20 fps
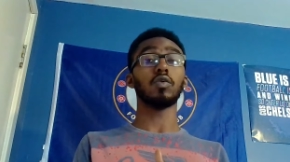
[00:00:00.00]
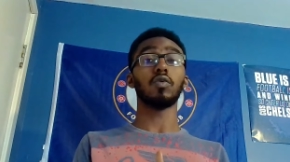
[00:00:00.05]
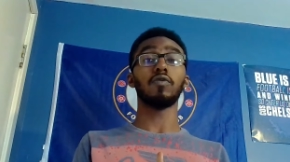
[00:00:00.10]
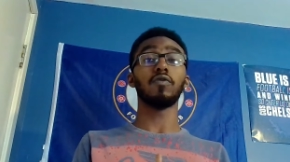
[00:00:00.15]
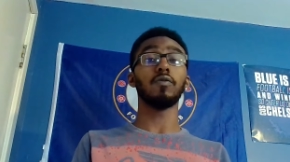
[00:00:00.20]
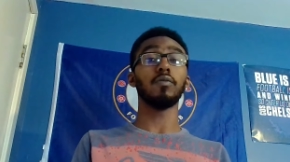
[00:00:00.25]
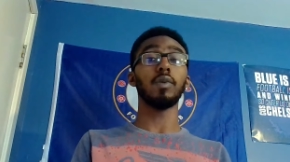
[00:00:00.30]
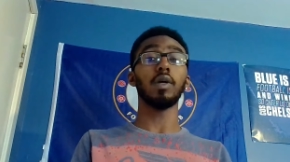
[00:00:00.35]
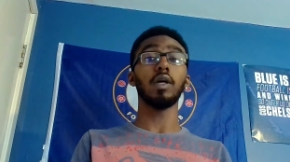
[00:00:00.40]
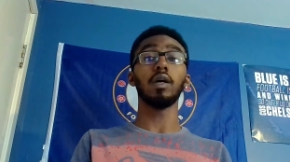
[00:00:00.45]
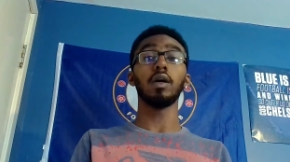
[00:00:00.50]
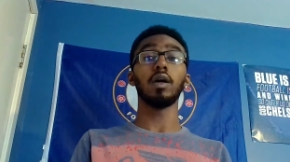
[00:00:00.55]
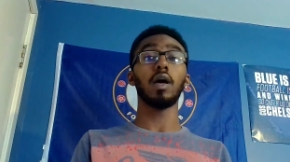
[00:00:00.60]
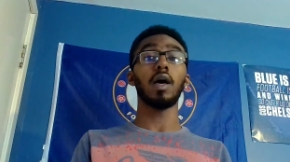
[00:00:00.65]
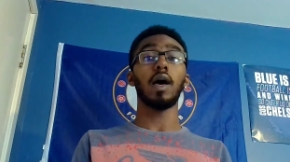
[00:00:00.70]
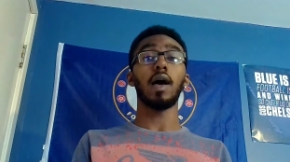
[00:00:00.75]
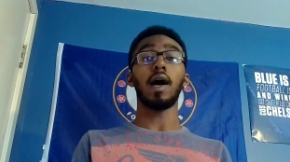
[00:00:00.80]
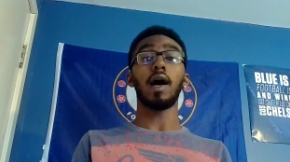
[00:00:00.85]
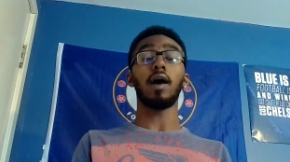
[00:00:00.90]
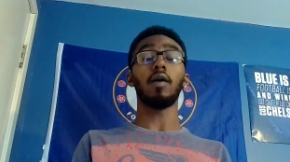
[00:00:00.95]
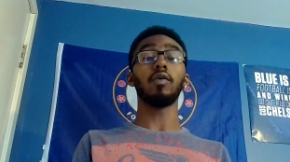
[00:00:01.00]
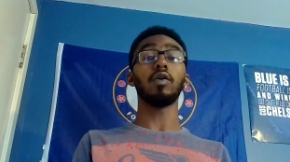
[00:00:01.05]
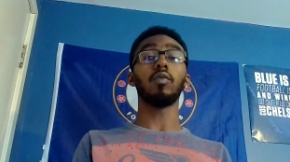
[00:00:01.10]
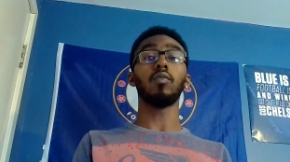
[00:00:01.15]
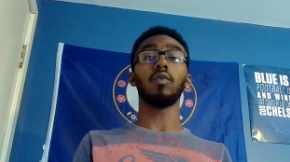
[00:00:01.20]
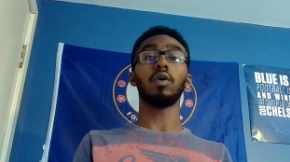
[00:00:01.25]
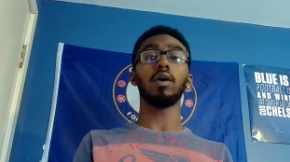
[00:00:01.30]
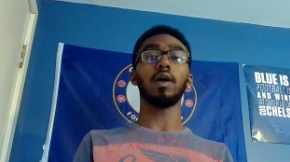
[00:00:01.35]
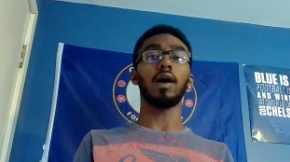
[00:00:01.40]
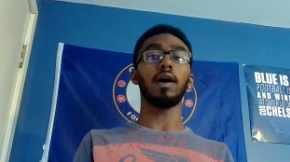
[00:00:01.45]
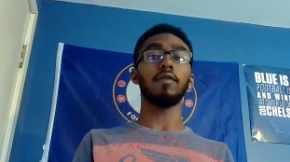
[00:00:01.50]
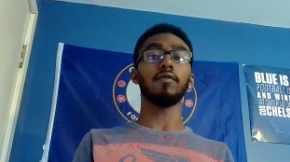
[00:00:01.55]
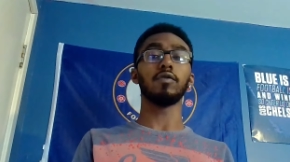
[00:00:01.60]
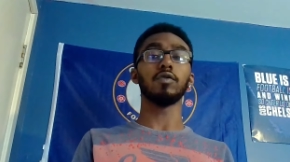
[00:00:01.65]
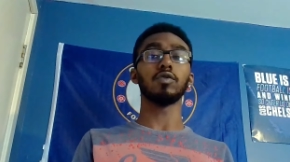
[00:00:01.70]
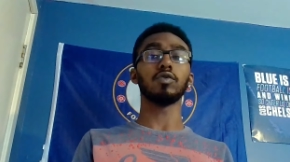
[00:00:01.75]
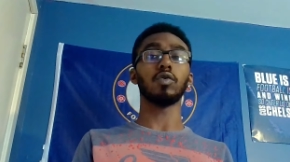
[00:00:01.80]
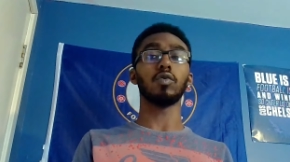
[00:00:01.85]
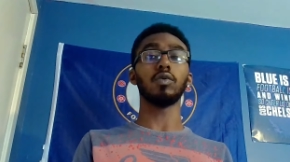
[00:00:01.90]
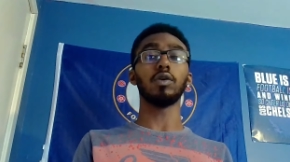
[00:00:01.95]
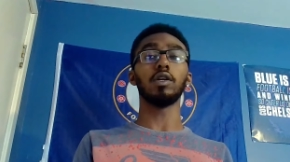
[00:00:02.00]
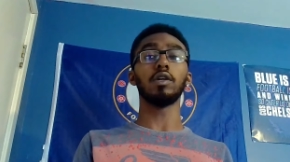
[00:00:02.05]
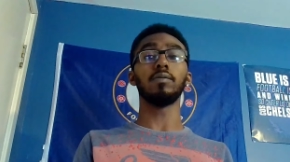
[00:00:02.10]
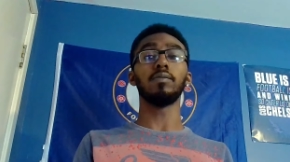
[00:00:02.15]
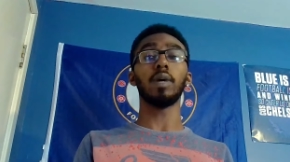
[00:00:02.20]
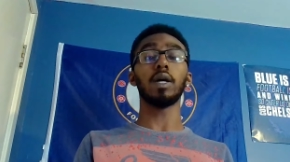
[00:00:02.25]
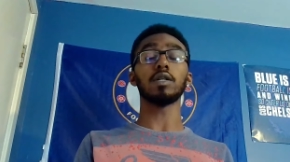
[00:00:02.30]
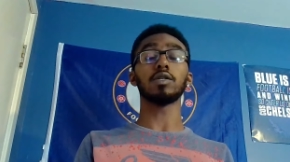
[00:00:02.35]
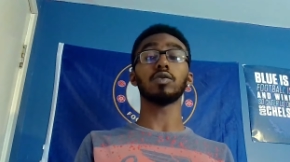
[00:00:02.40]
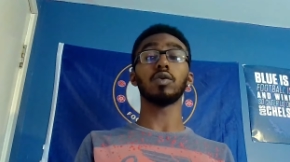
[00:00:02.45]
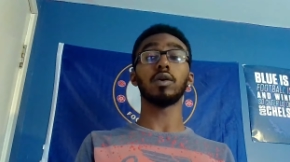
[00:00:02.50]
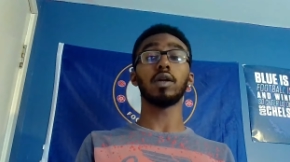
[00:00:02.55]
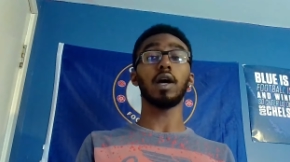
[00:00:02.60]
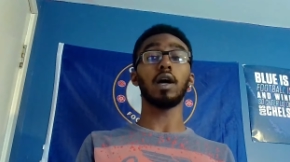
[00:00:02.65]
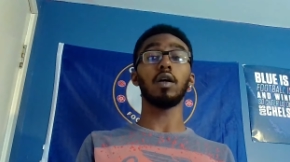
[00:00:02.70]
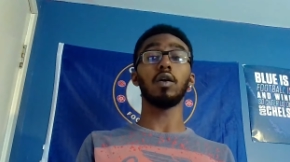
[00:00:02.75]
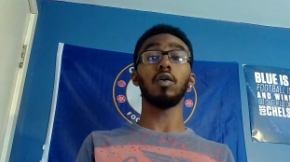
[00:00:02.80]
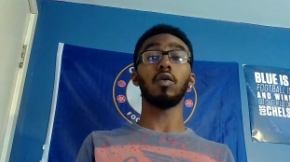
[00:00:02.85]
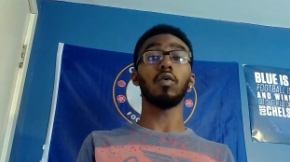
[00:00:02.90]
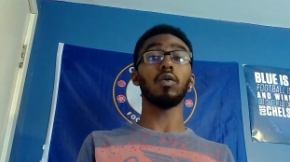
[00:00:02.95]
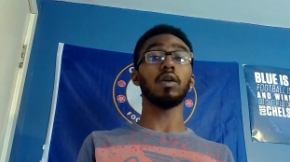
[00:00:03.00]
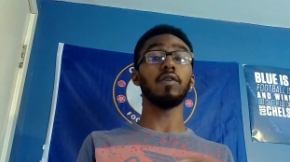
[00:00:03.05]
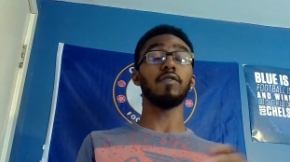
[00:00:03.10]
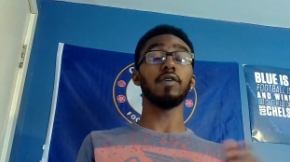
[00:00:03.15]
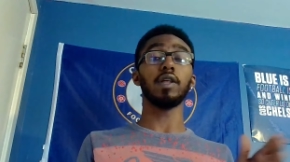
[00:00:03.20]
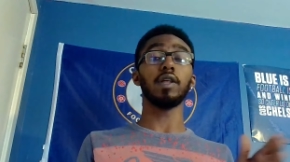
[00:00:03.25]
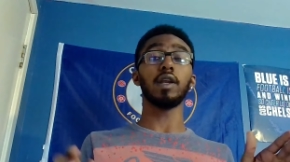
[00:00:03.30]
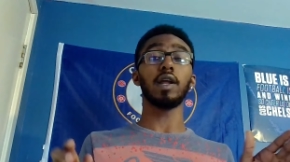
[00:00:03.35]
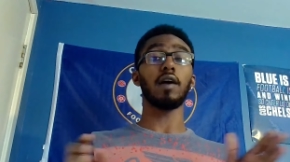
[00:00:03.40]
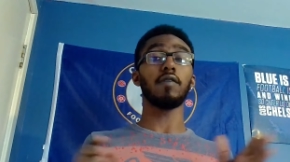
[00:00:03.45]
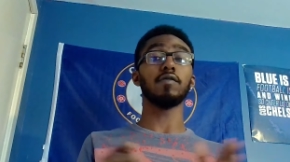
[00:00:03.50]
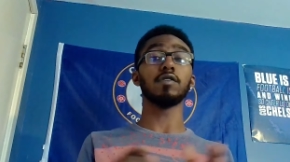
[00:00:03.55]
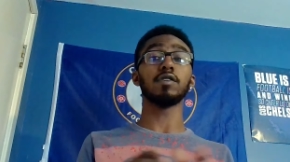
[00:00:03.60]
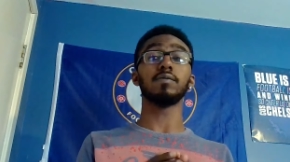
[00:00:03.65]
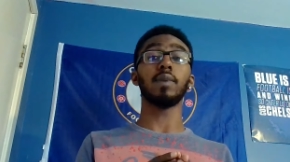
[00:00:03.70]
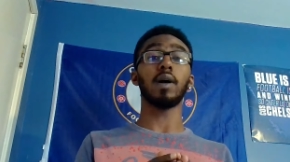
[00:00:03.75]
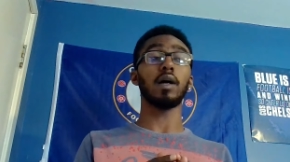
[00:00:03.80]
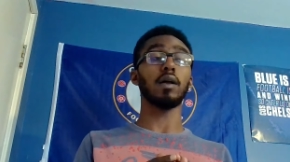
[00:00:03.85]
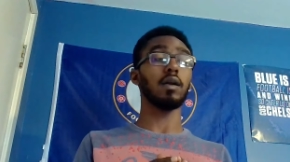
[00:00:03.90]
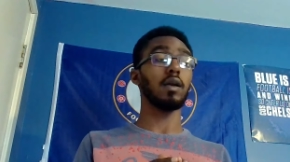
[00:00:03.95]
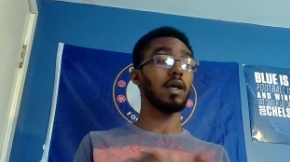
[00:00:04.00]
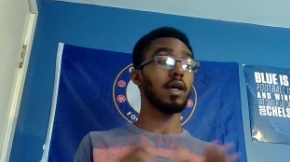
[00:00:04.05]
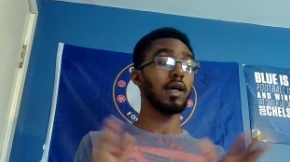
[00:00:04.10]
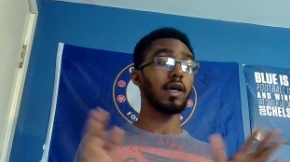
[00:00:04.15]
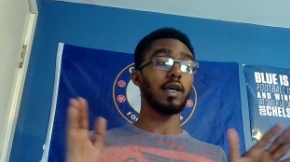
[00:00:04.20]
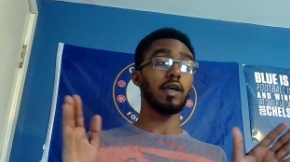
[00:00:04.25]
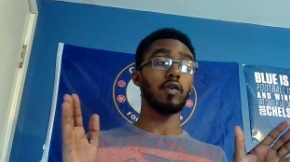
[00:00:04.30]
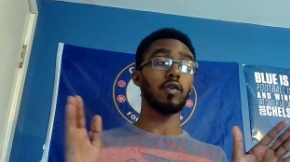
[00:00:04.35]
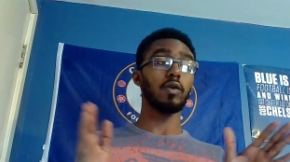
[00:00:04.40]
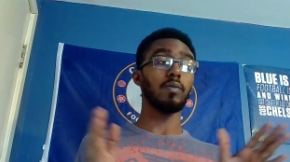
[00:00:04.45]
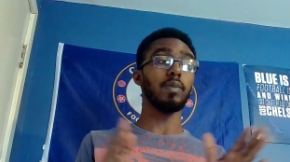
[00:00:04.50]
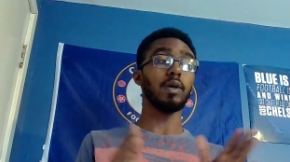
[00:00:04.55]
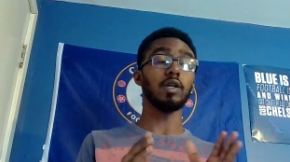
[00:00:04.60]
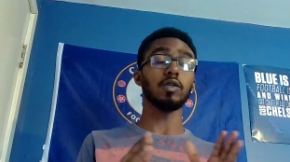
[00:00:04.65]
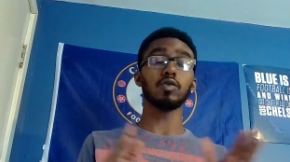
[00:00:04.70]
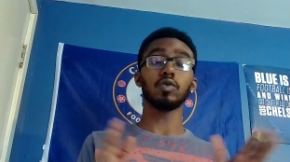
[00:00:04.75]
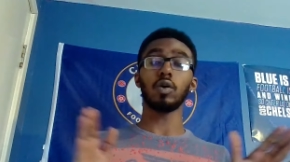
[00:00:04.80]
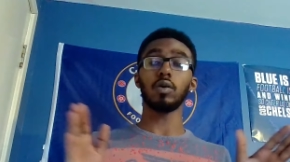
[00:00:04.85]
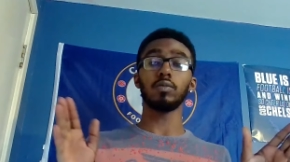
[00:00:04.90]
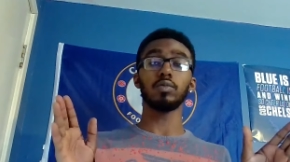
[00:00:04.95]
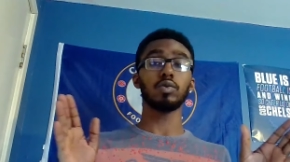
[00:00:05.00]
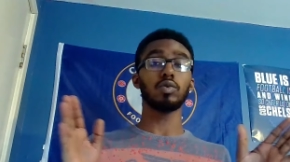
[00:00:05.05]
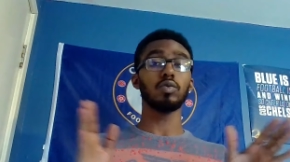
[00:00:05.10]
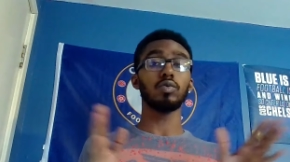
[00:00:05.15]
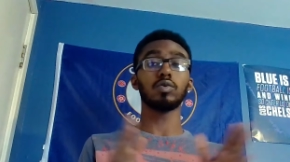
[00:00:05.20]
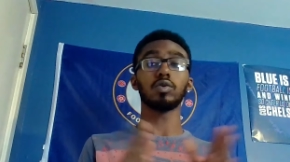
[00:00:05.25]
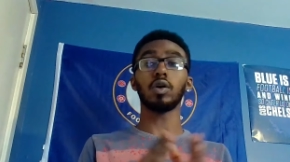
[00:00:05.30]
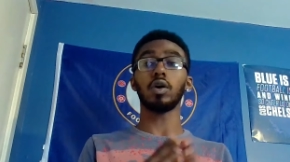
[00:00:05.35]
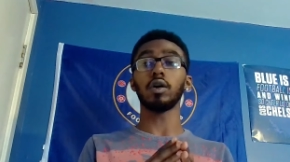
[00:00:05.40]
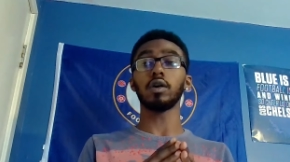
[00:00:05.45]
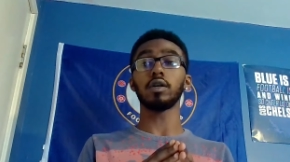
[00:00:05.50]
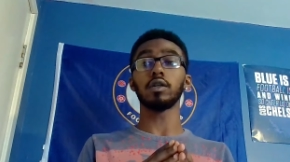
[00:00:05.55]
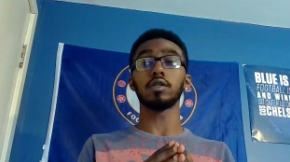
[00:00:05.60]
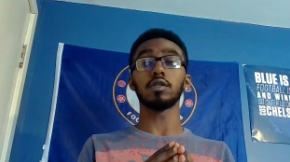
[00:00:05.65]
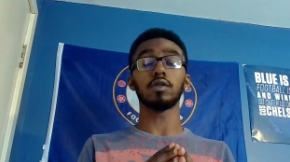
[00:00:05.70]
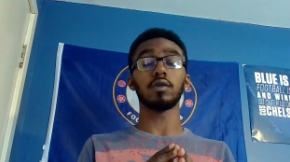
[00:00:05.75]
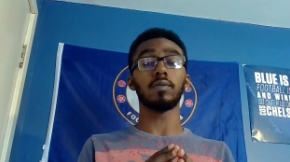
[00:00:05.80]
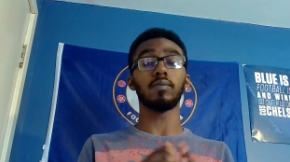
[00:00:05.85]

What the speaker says: for me, I wouldn't want Ivan Toney based on that alone. If he didn't have his ban, he would be top 2 targets.